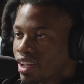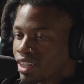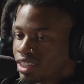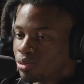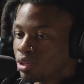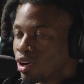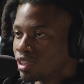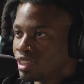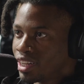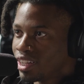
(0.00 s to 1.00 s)
Like, cause we
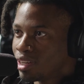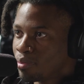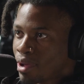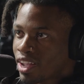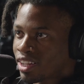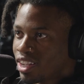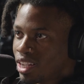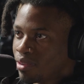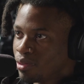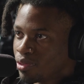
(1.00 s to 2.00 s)
called the den the Bat
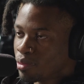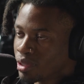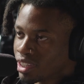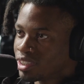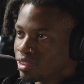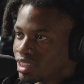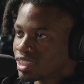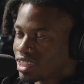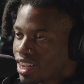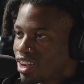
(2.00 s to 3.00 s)
Cave. You feel me? Because it was
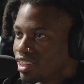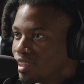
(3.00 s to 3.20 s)
just like our